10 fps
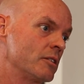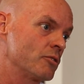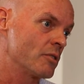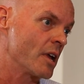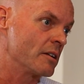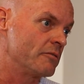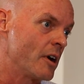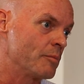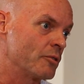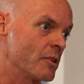creative
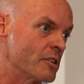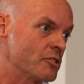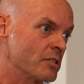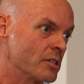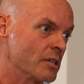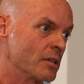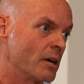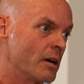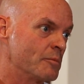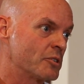operation.
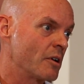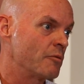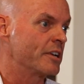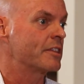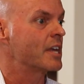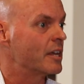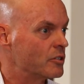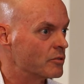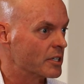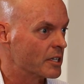So I want to thank
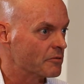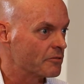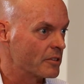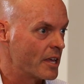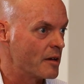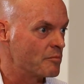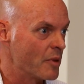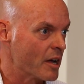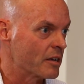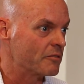you again for that,
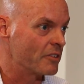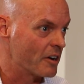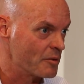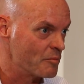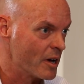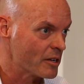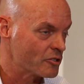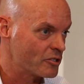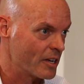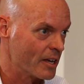Mike, very
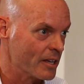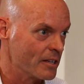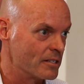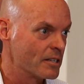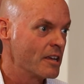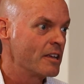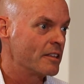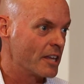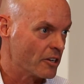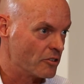much. And
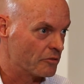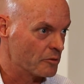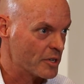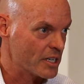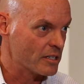thank you for being